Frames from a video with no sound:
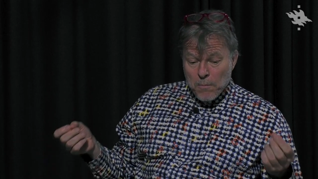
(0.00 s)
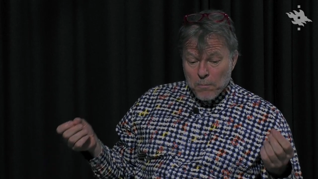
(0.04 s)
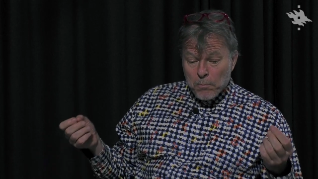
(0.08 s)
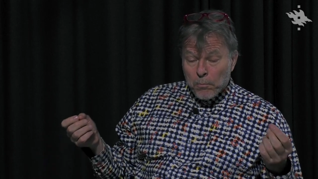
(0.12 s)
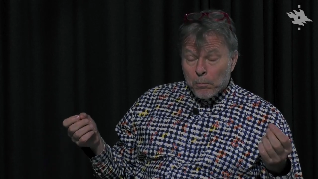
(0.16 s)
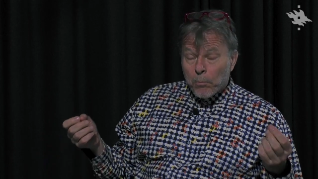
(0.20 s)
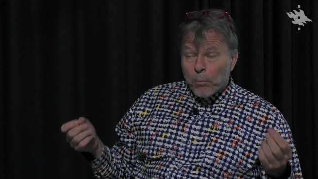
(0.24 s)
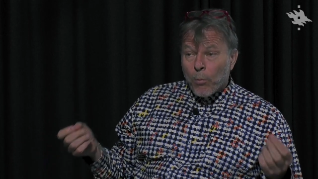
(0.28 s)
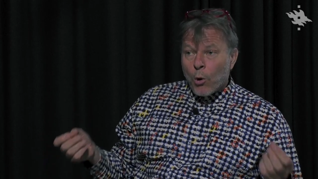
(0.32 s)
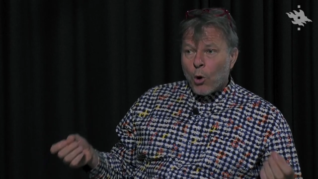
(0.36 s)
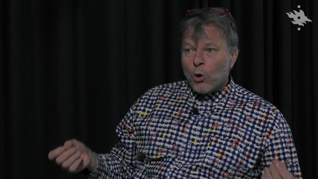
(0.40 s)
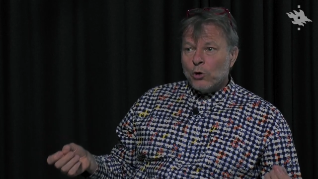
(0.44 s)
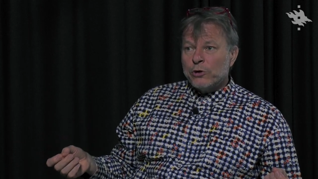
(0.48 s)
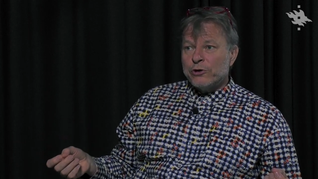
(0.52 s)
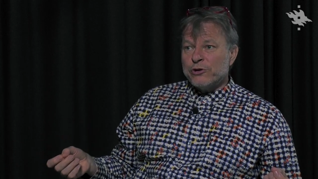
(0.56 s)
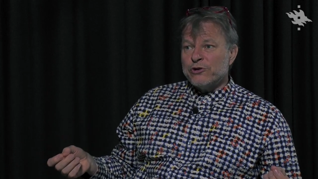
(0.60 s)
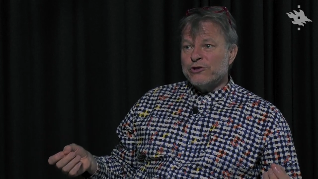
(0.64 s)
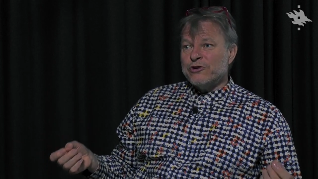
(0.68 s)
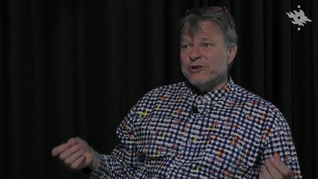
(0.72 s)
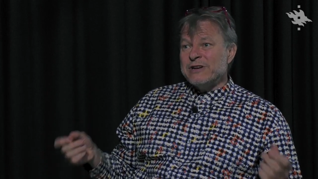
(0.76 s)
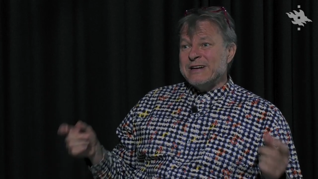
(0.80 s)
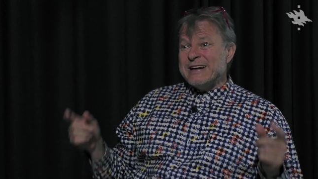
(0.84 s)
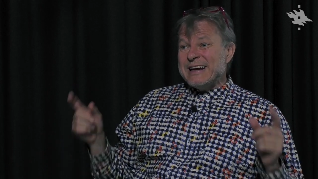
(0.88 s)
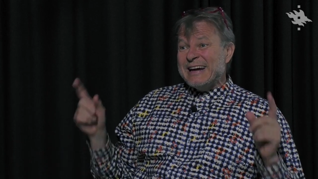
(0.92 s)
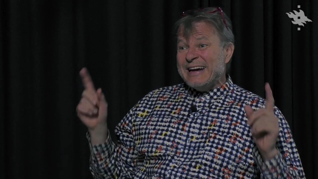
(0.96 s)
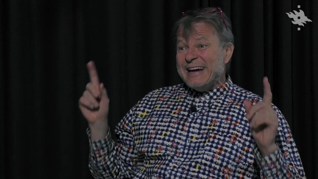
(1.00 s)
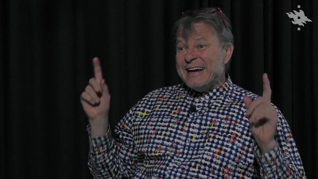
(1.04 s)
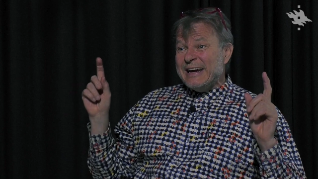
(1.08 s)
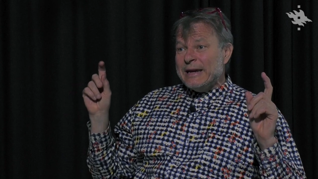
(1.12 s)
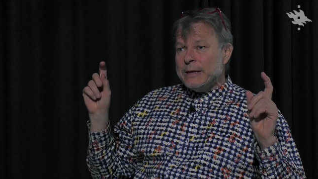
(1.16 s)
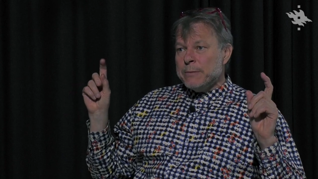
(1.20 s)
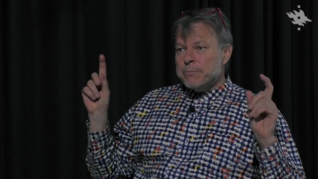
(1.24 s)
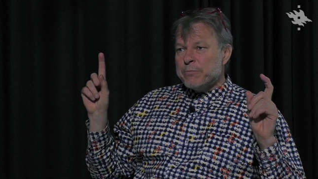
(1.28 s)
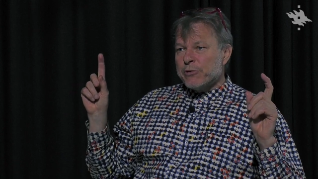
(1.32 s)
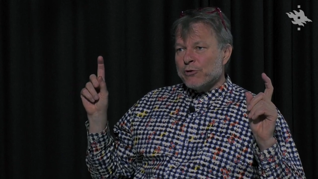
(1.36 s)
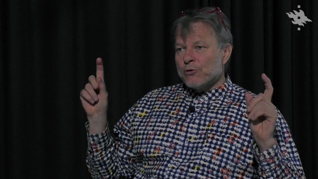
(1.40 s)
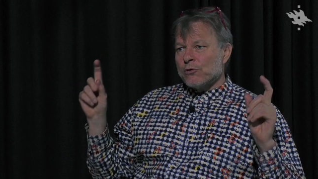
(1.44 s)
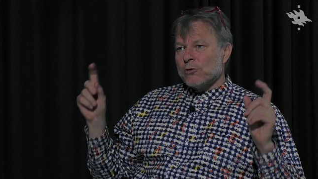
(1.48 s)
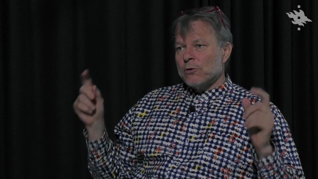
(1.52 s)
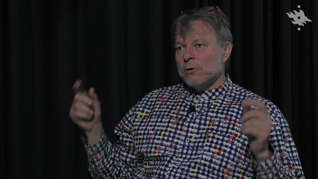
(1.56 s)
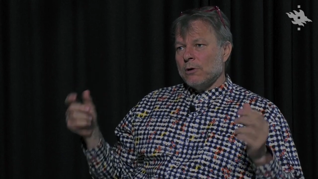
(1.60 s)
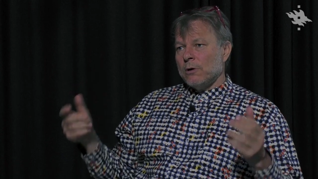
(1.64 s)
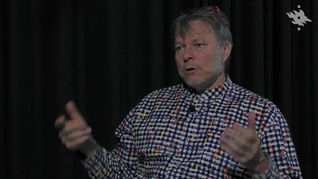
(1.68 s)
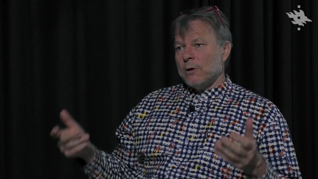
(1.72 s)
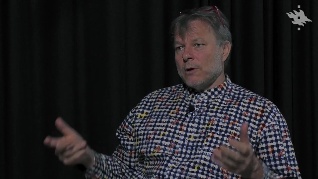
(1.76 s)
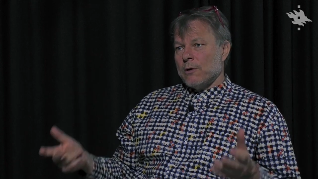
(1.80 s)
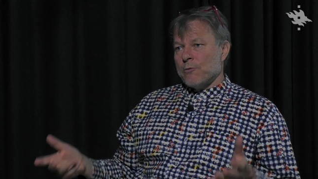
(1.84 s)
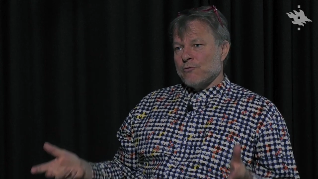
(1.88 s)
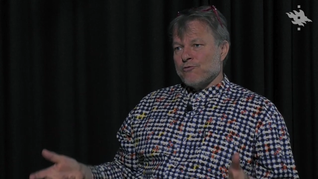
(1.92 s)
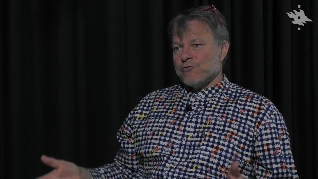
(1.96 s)
modern
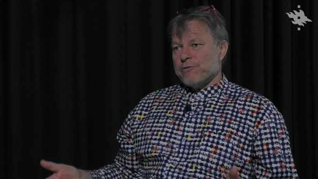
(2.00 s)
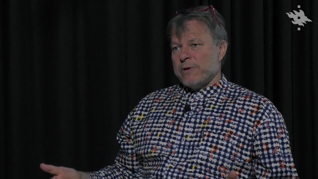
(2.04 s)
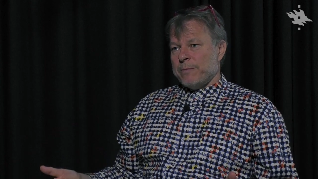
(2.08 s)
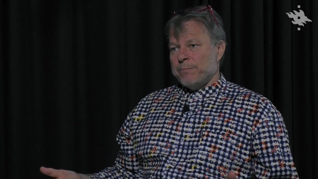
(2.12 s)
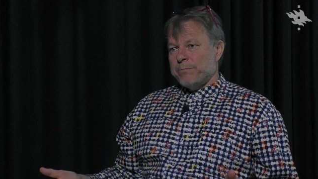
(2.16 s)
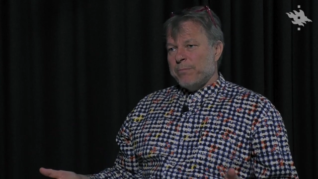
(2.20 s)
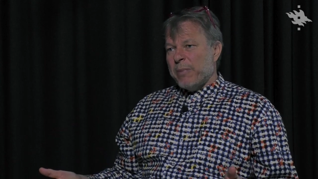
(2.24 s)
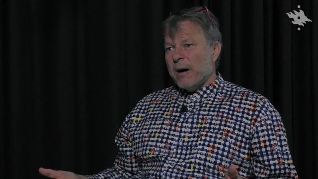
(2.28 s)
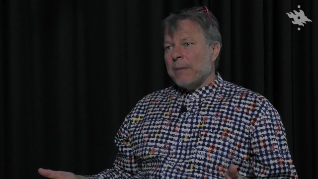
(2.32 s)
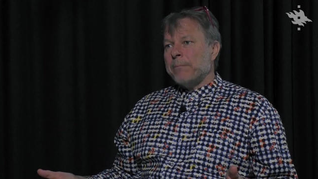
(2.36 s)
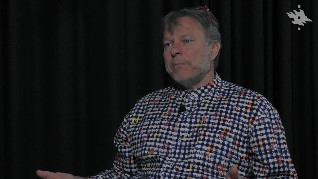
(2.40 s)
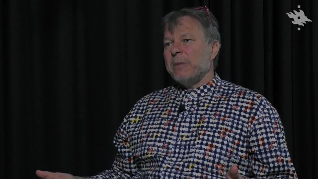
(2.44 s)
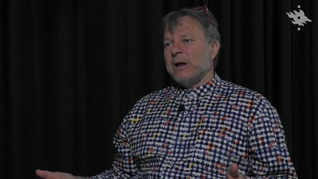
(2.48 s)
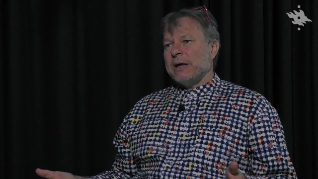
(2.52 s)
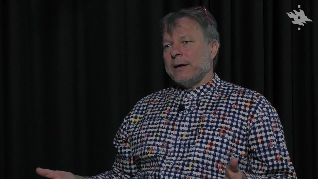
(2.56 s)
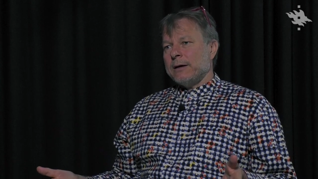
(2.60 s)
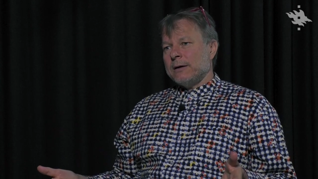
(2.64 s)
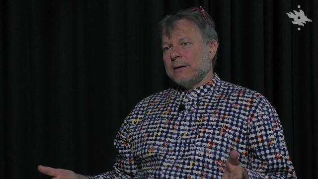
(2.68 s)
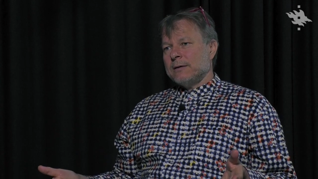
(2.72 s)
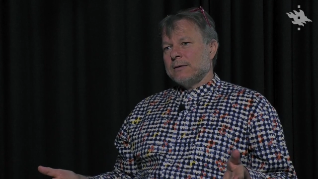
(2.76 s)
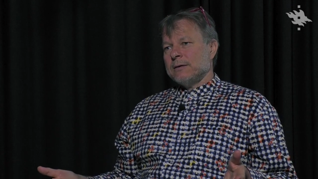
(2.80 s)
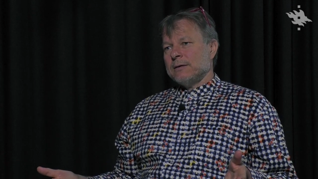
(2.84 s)
liberal republic,